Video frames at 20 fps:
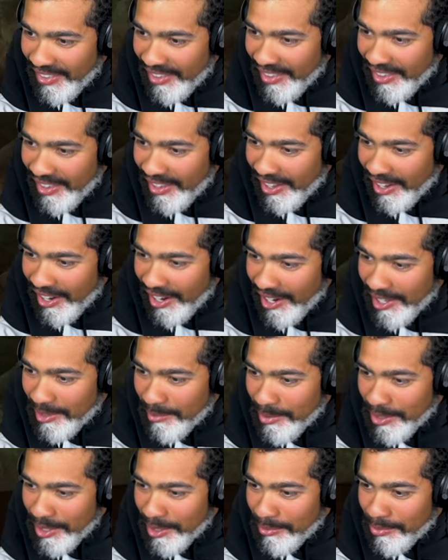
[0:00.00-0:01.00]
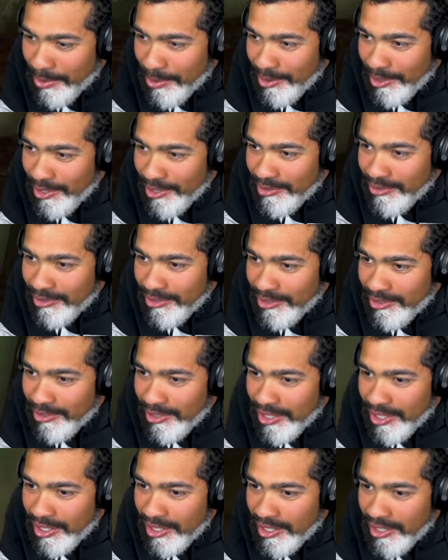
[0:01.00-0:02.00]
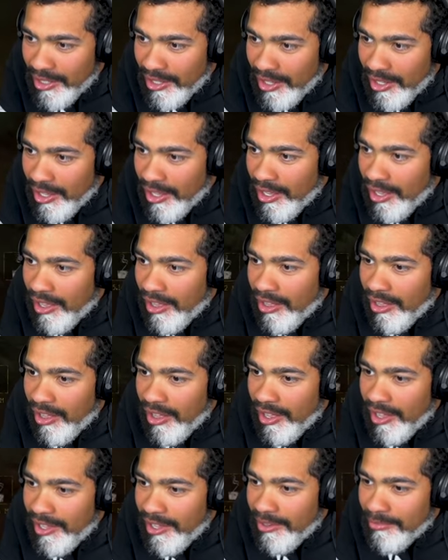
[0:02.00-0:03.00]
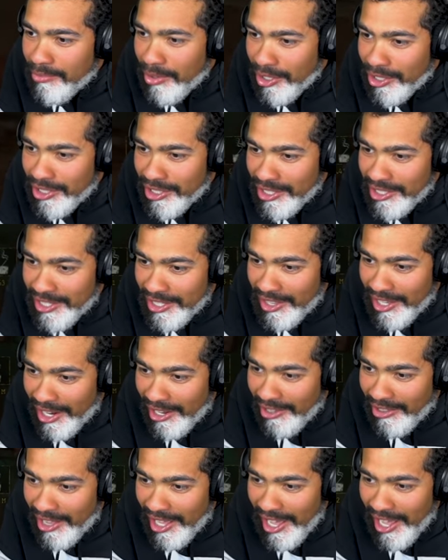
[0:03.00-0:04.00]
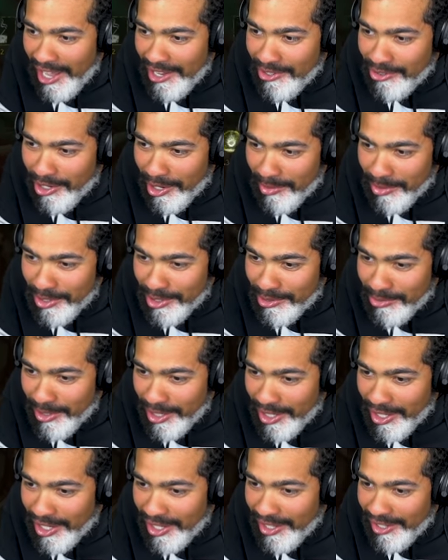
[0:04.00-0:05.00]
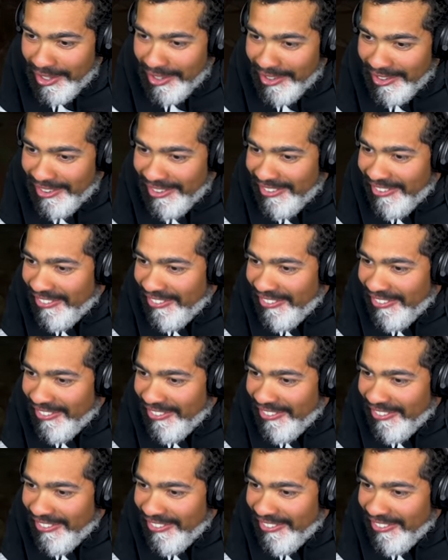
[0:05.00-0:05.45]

All right, let me get Poiised real quick. Probably shouldn't have said that out loud. You coming this way now?